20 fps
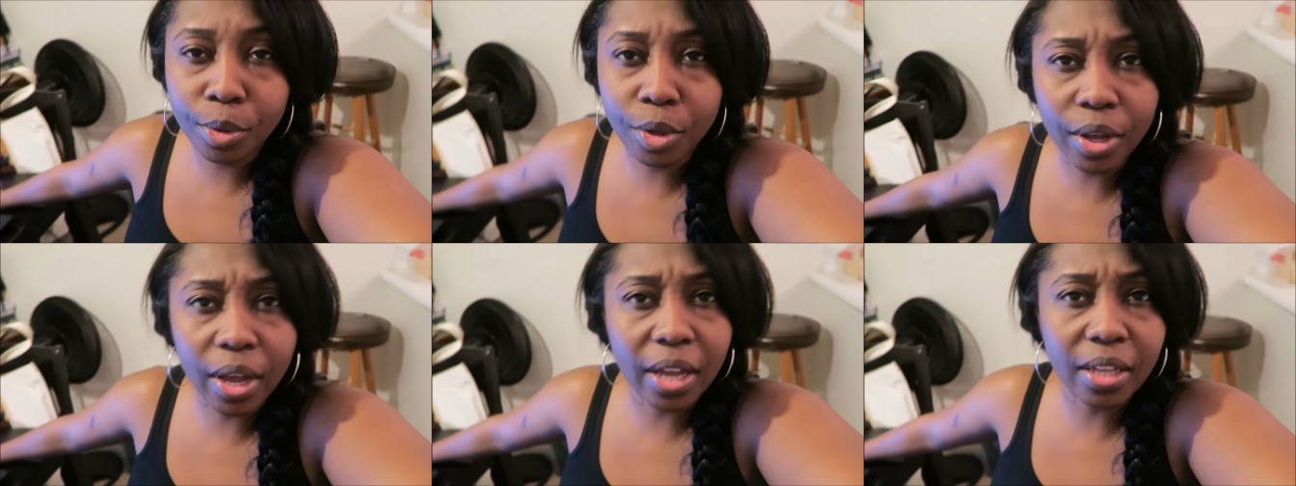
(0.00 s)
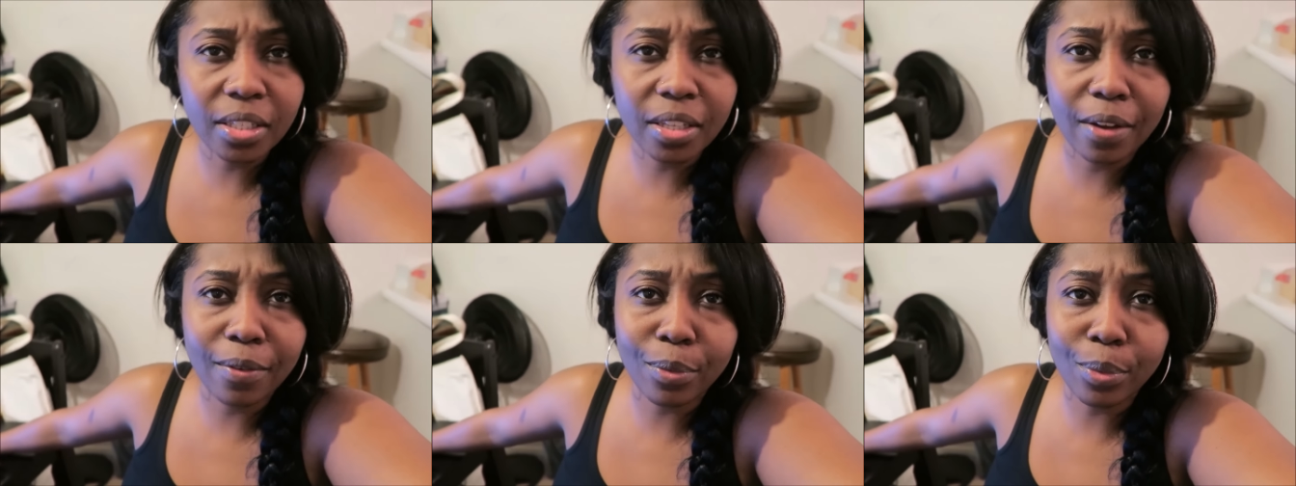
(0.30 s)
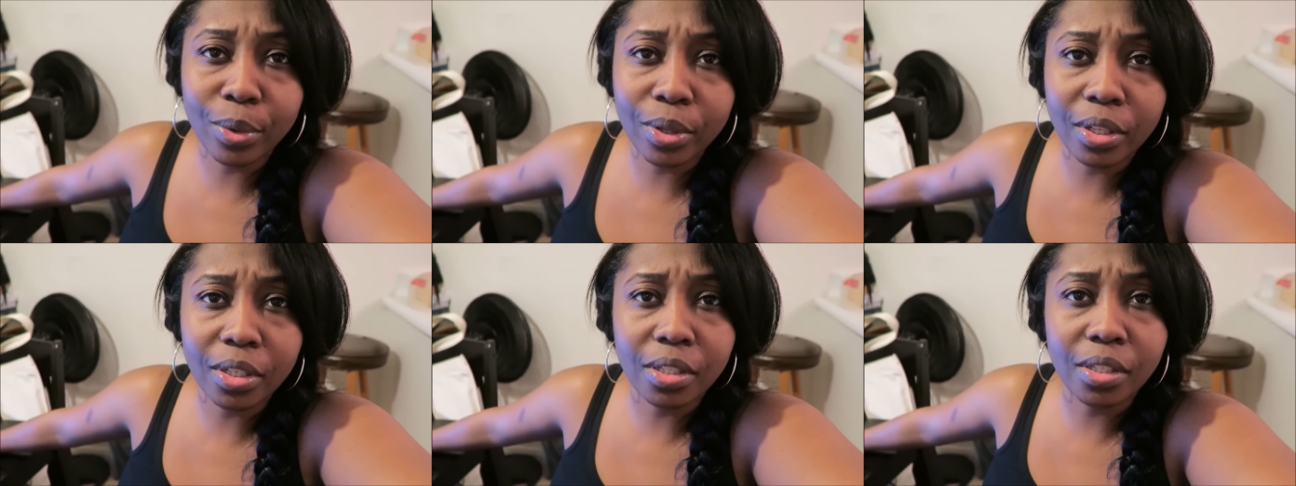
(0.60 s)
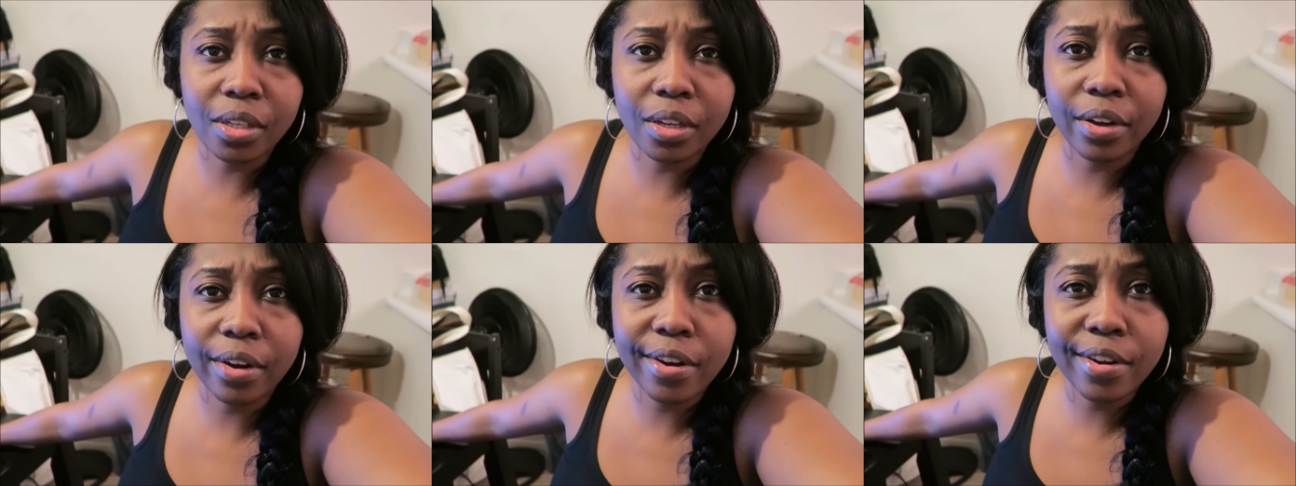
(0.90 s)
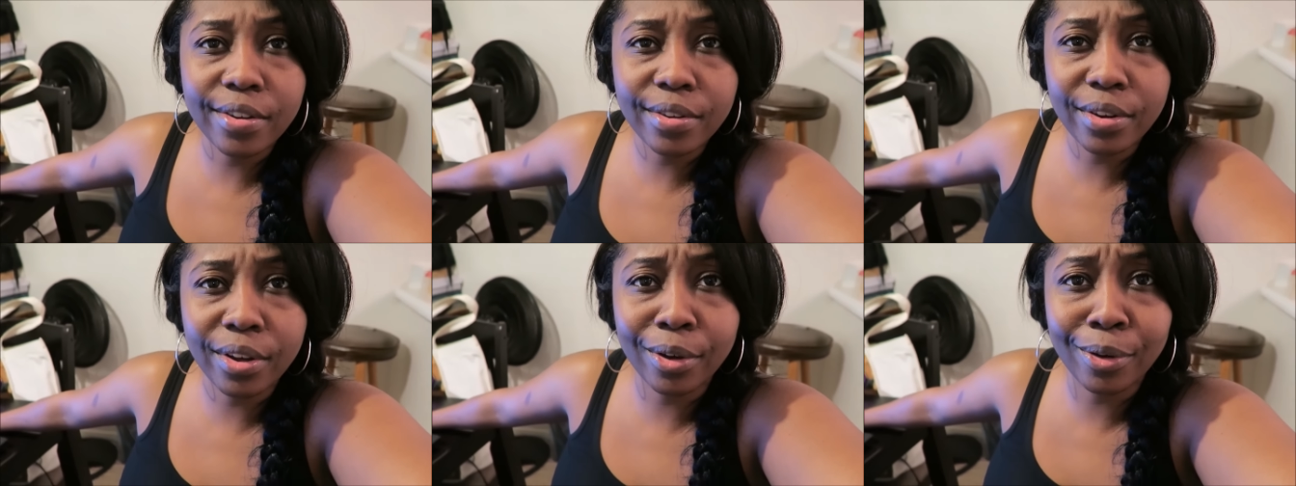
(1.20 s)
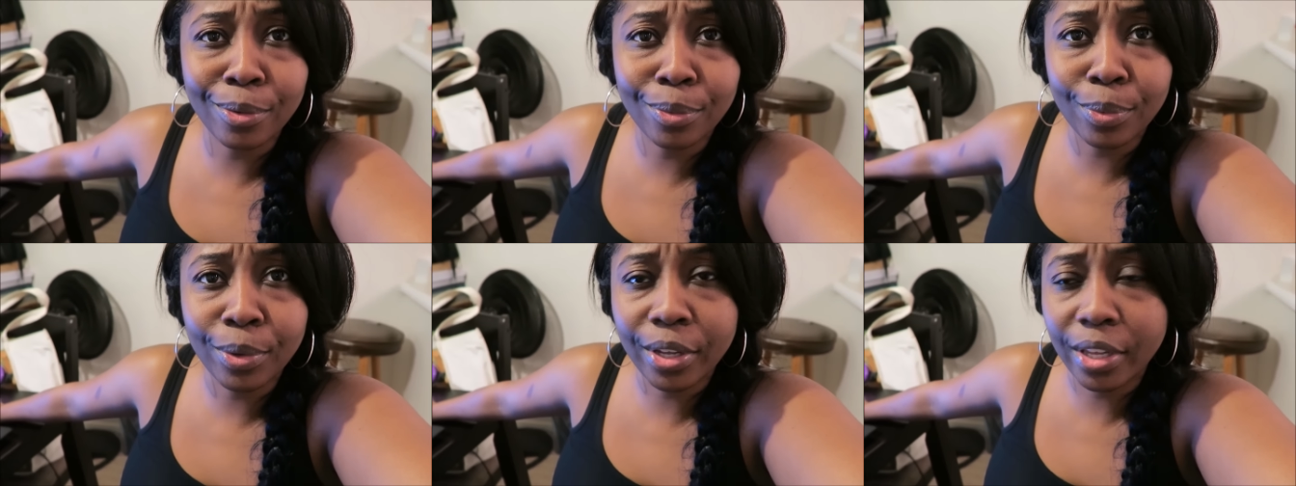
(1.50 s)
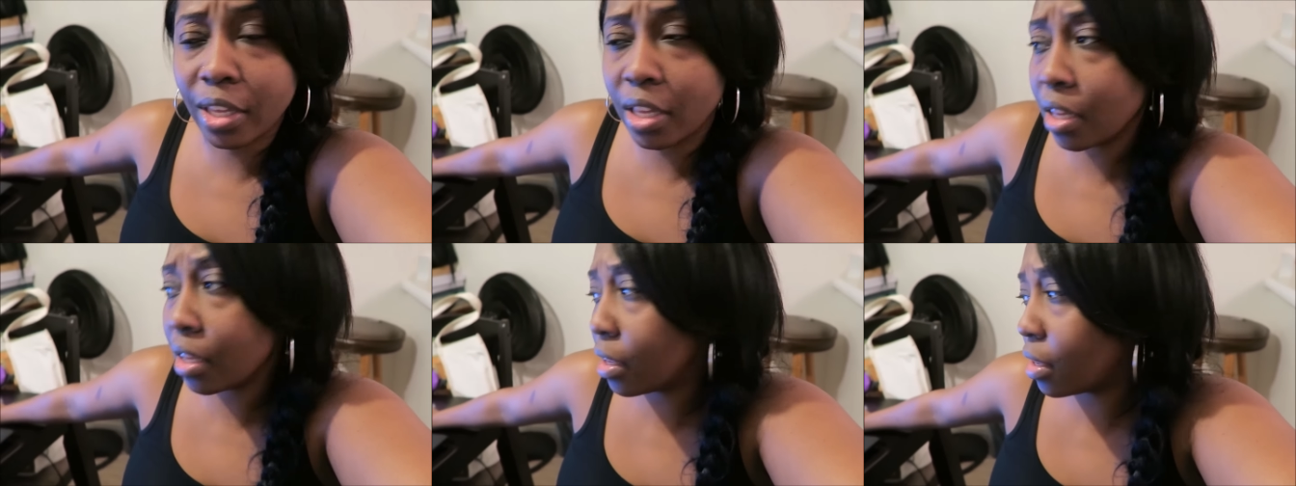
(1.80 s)
You guys never really see her. You know, when
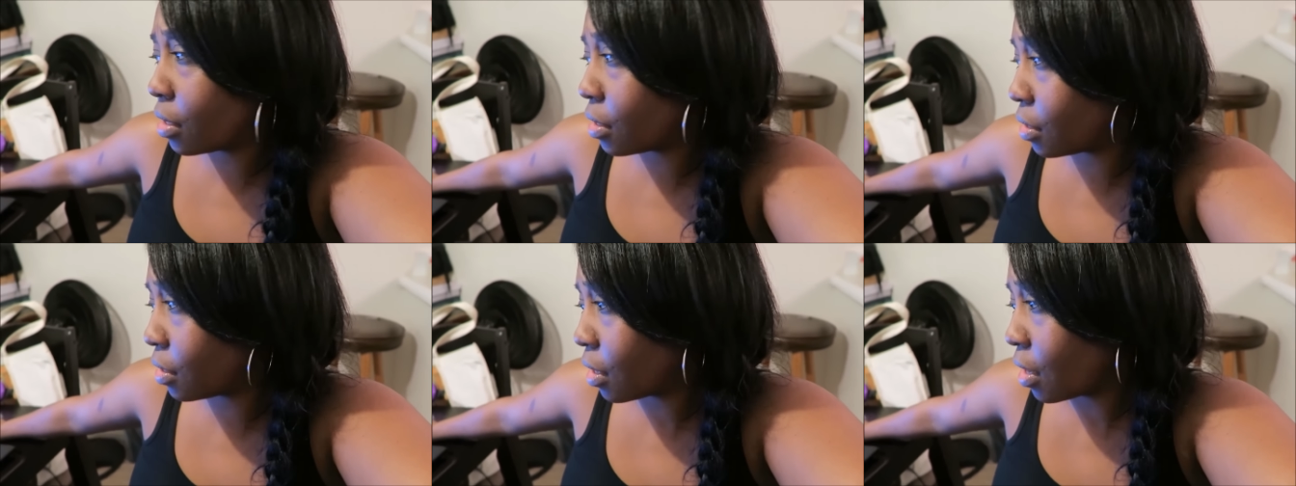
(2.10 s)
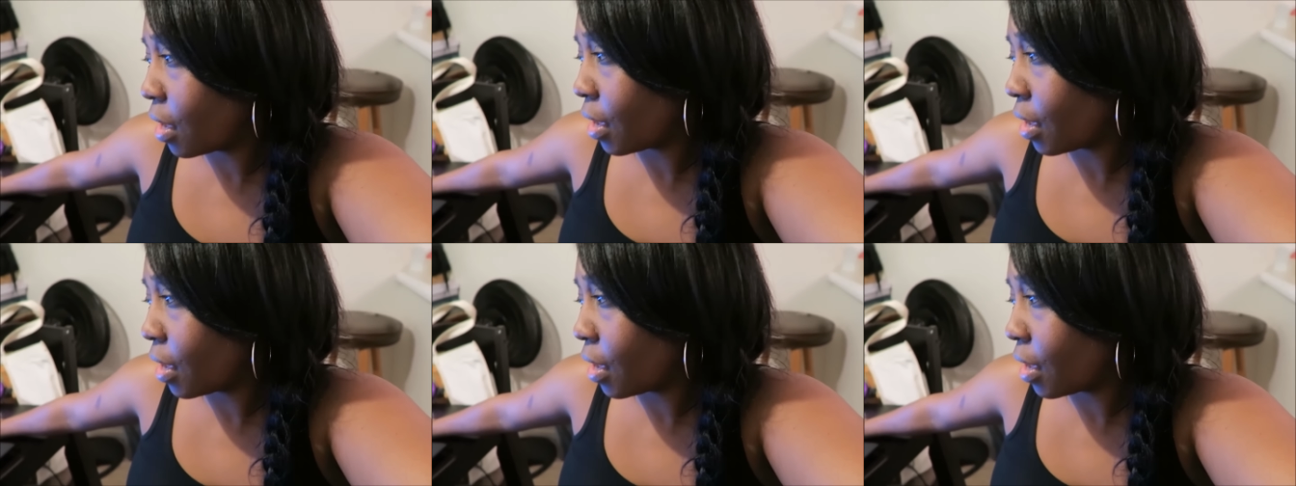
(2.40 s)
kids